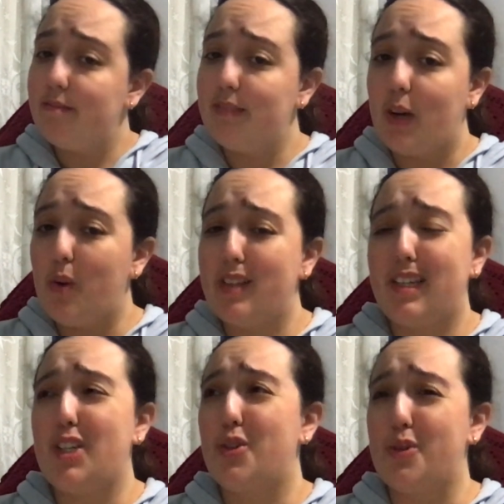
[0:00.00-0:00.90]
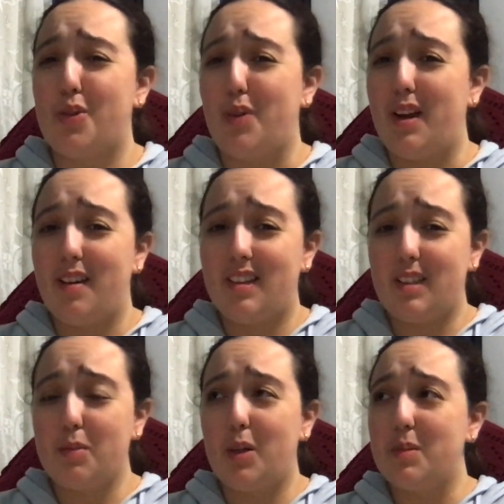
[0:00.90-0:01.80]
when I say short story,
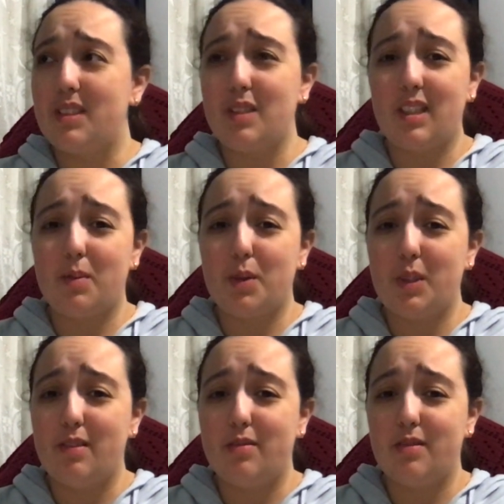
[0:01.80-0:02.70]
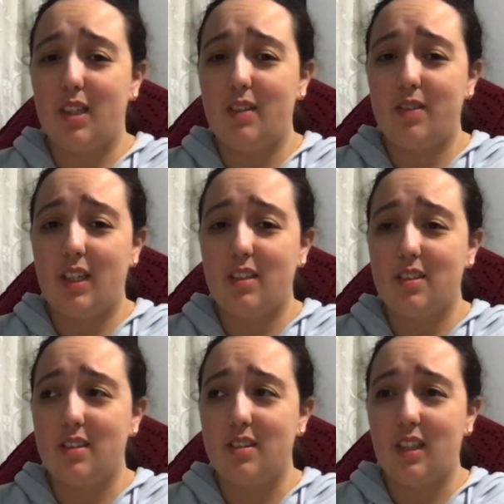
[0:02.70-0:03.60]
sometimes it's like between
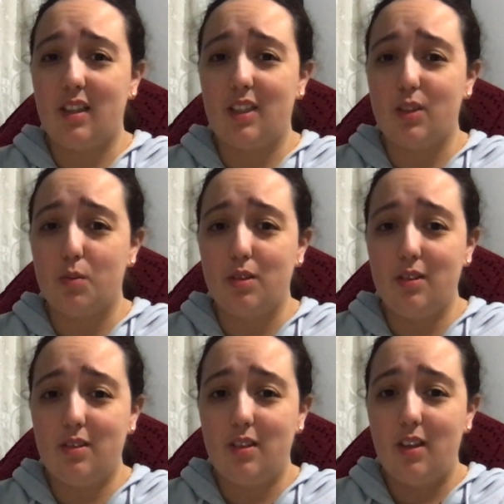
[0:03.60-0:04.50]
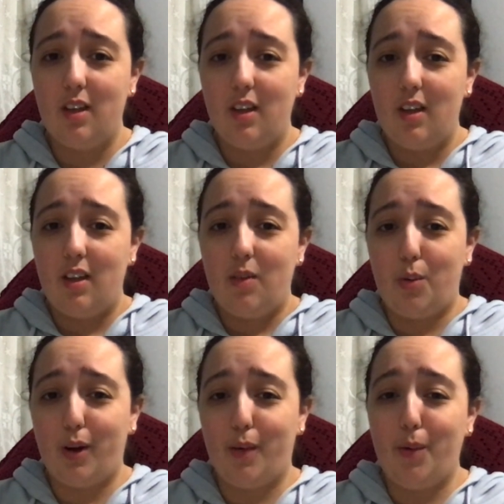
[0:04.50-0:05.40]
5,000 and 10,000 words.
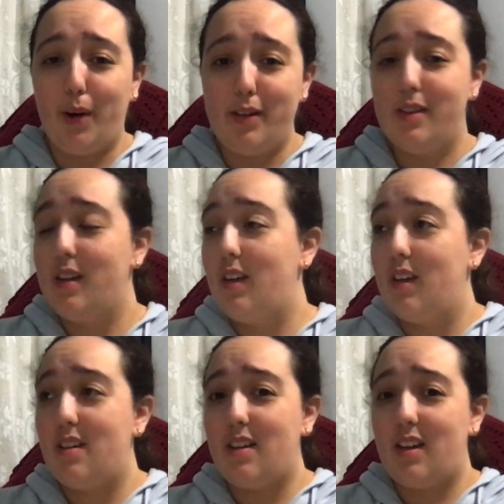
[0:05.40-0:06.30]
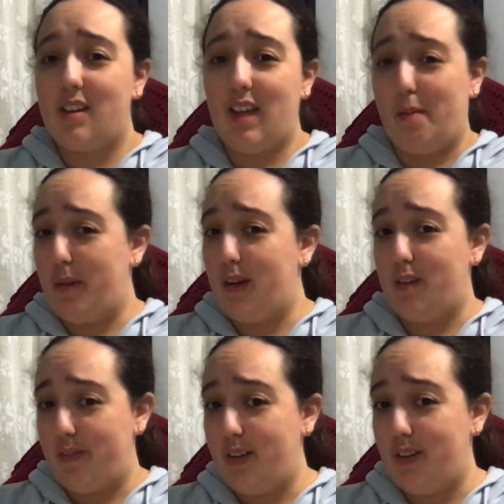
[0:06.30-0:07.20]
What I write, it can be a
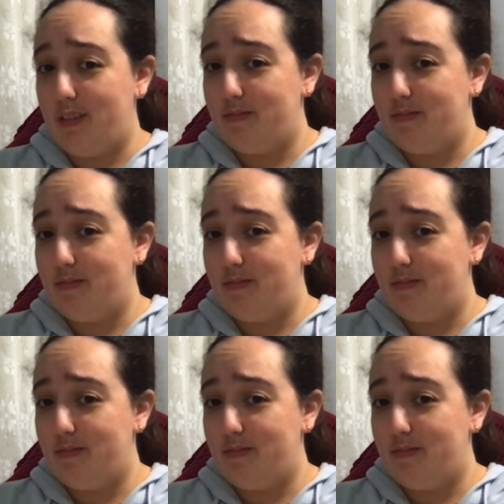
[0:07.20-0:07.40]
novella